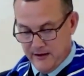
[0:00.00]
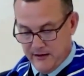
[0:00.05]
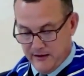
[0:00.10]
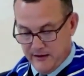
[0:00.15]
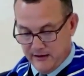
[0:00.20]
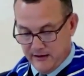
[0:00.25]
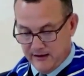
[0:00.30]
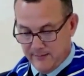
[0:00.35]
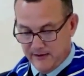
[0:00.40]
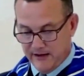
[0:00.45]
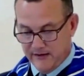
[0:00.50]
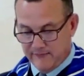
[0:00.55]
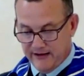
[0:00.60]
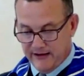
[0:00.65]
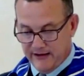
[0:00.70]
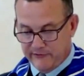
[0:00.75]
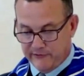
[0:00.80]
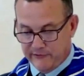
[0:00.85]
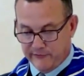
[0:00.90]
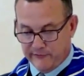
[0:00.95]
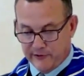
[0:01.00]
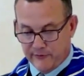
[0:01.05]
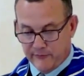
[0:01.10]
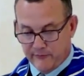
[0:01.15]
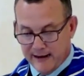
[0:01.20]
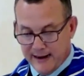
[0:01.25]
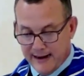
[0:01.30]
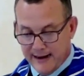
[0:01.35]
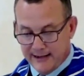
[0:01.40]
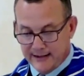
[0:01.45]
our coming of majors are
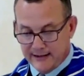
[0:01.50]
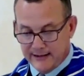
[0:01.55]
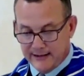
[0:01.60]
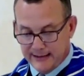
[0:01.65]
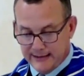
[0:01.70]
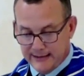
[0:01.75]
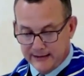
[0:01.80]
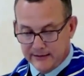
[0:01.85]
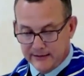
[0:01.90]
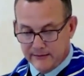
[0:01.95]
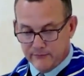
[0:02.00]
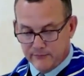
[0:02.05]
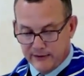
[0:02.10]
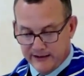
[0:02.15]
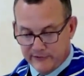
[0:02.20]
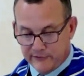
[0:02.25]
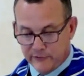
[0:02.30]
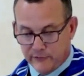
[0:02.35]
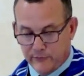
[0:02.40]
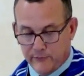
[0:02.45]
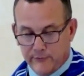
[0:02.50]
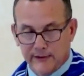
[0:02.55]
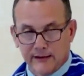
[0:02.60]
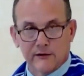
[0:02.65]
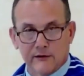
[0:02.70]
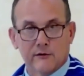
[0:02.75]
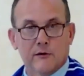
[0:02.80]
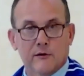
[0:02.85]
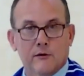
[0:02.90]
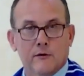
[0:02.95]
Ryan, Ian, Rachel, and
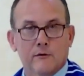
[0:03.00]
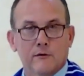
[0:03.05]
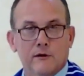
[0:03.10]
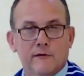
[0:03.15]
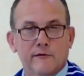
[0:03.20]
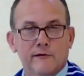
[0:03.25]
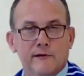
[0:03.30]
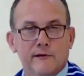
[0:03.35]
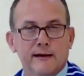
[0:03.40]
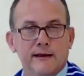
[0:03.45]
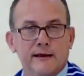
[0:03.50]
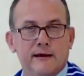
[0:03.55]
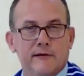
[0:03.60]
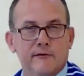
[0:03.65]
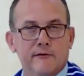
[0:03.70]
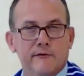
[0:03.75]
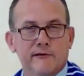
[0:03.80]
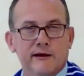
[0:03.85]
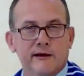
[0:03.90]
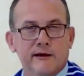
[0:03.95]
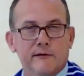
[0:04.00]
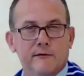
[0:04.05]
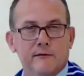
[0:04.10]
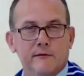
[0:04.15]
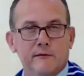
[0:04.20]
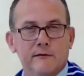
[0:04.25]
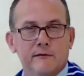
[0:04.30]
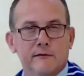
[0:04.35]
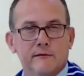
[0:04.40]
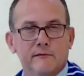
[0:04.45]
Nicole. Are there any others, Carol?